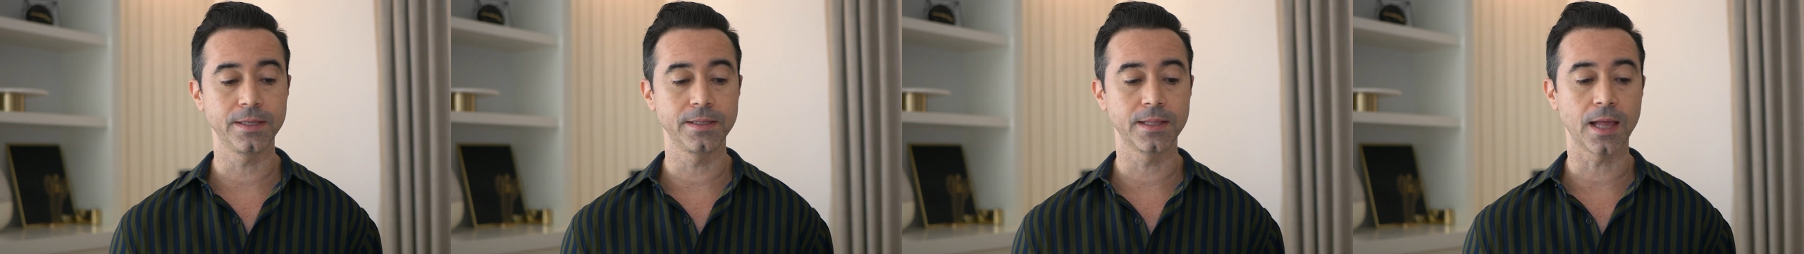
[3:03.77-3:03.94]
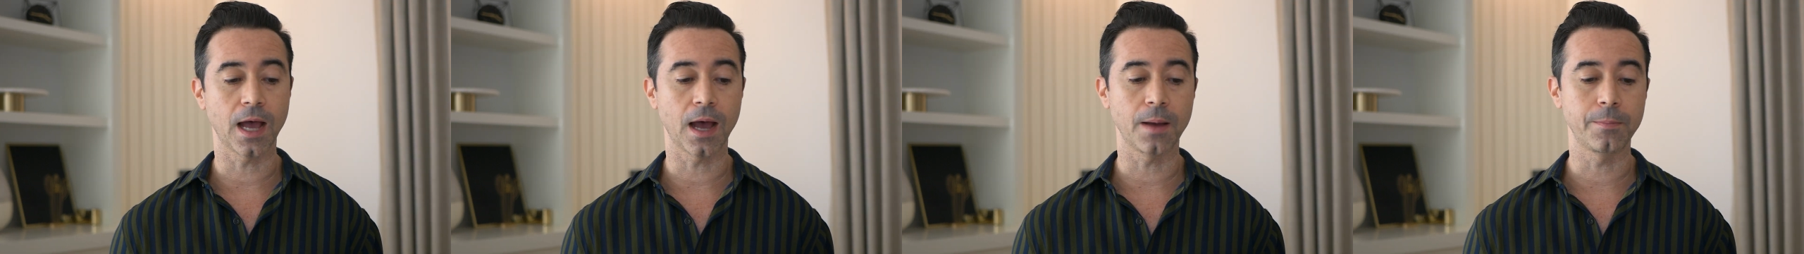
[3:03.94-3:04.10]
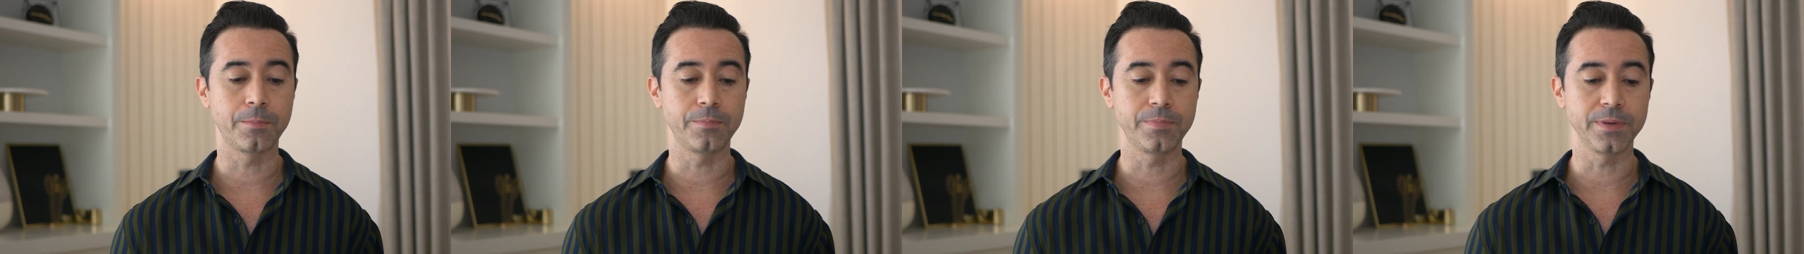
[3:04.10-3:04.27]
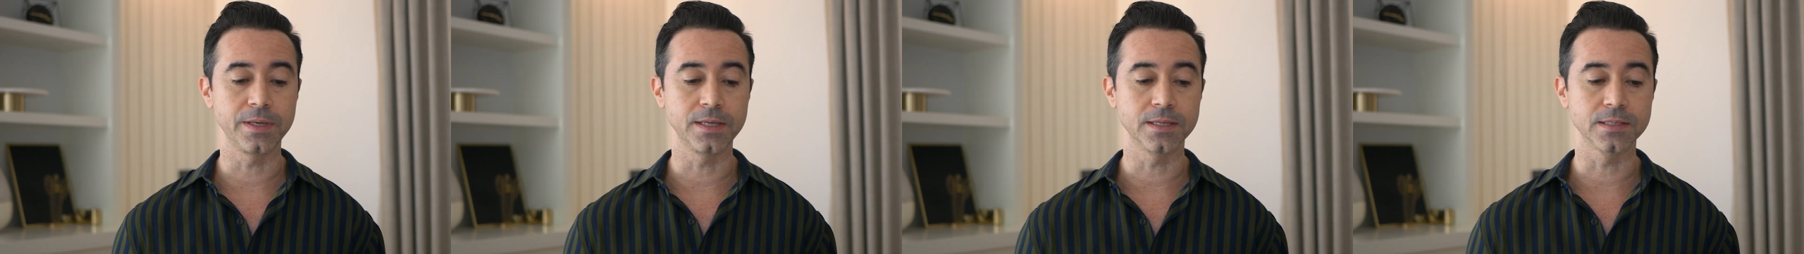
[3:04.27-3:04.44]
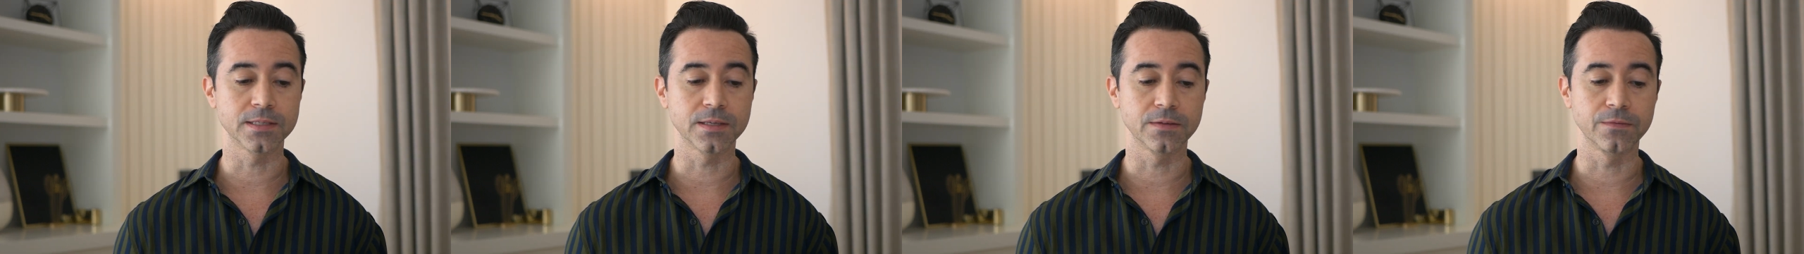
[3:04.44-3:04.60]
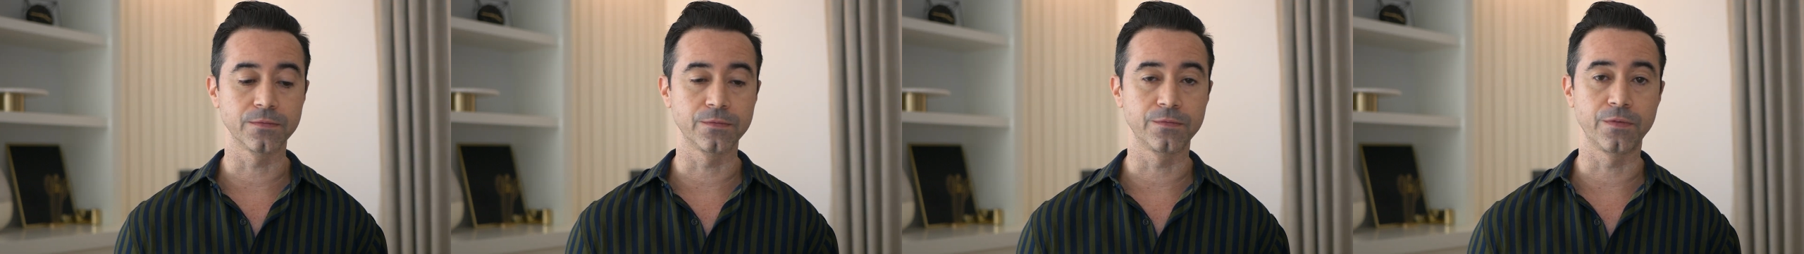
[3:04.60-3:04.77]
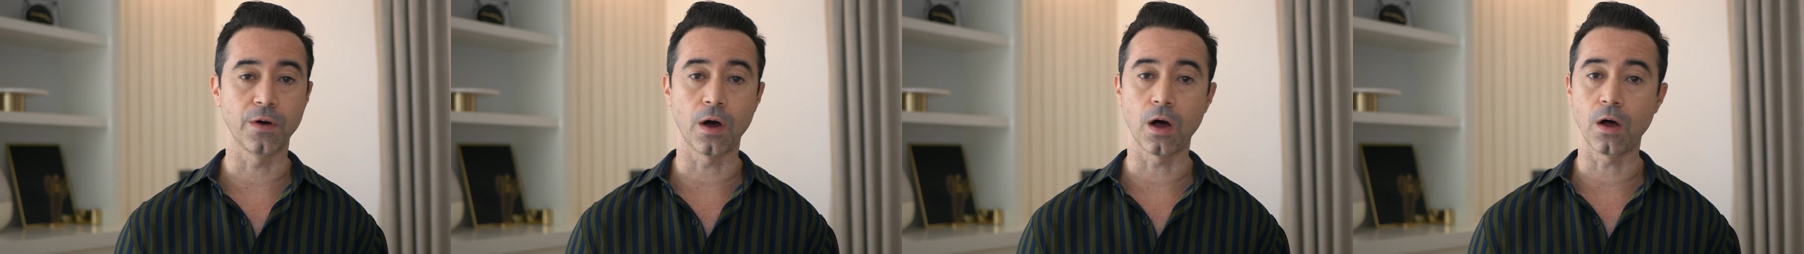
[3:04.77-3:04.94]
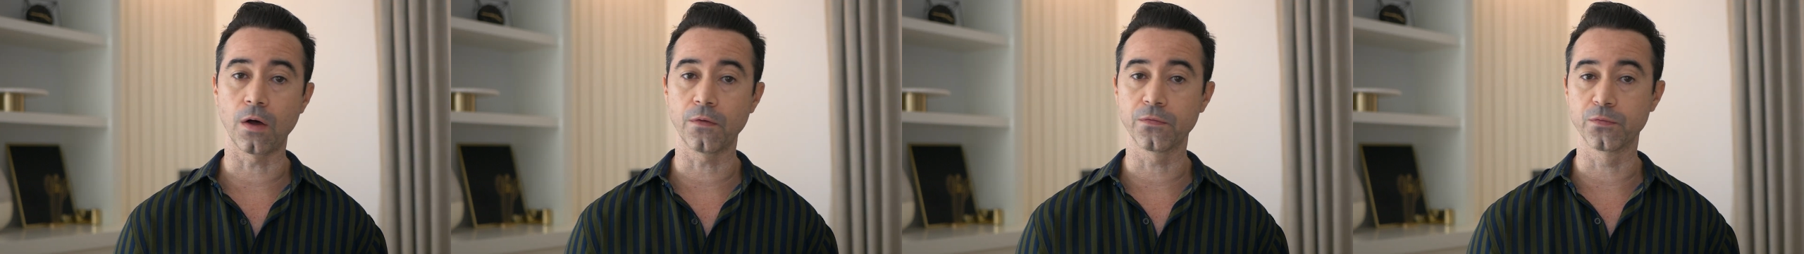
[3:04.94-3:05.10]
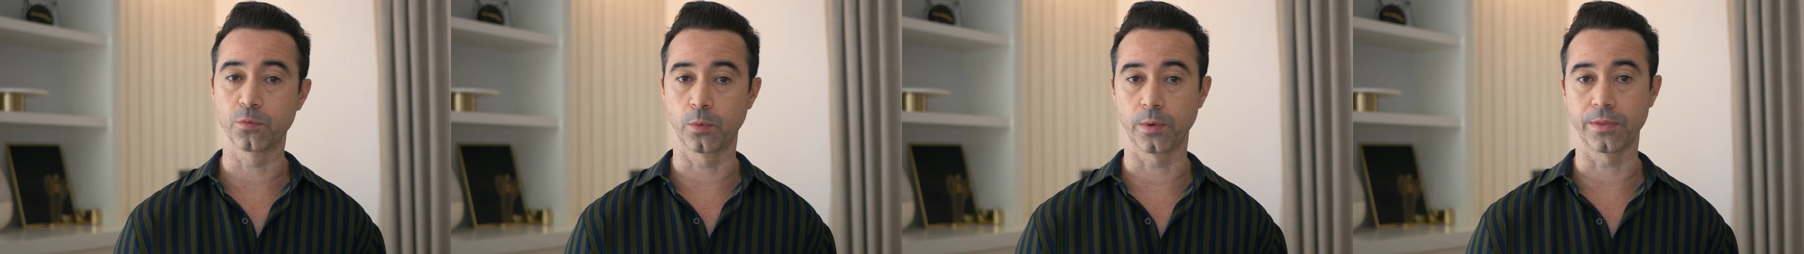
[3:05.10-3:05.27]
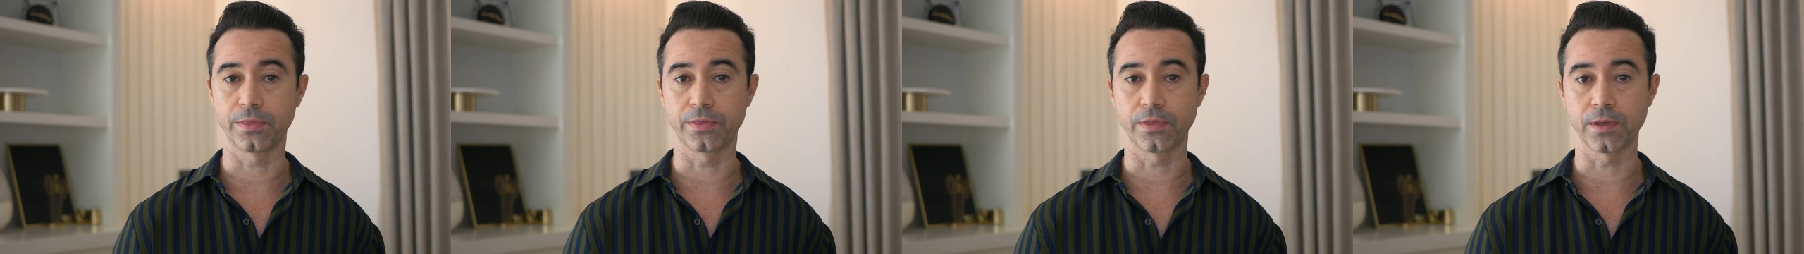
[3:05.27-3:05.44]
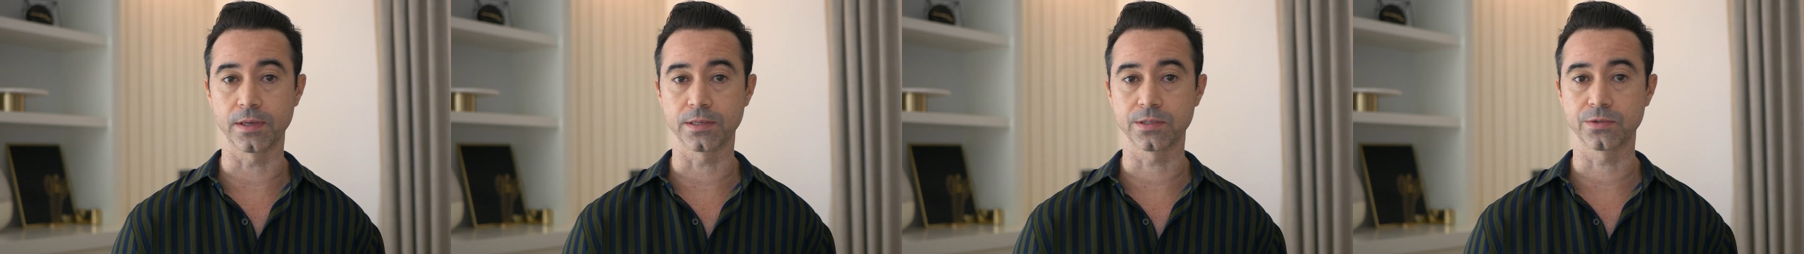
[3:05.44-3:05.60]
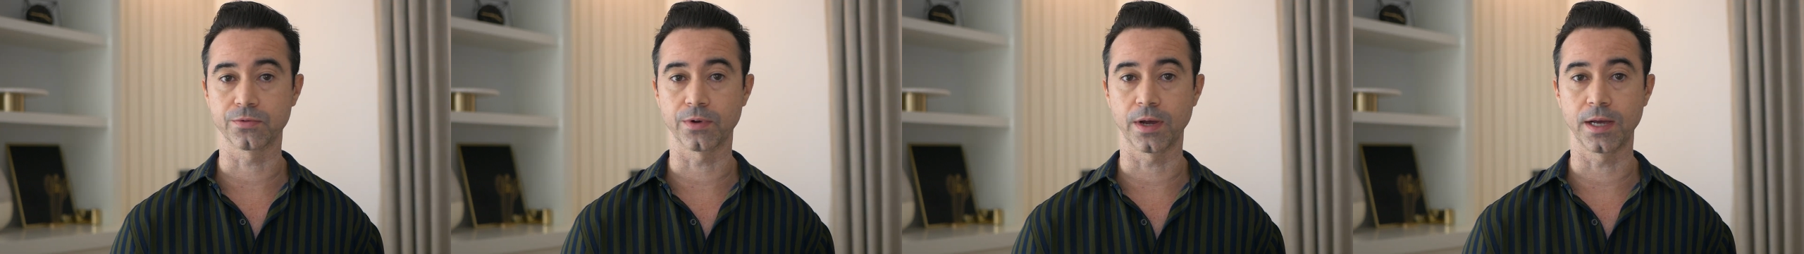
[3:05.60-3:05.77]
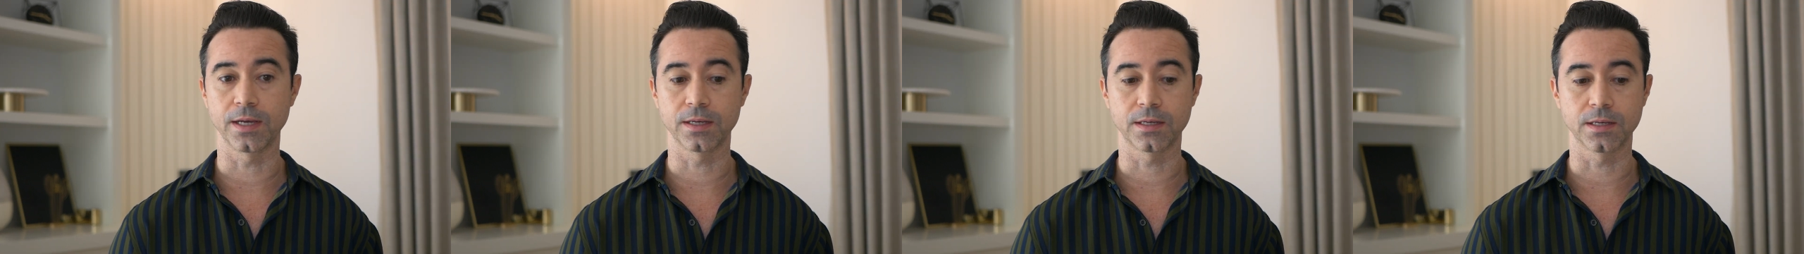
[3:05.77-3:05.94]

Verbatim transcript: not be as involved with this, right?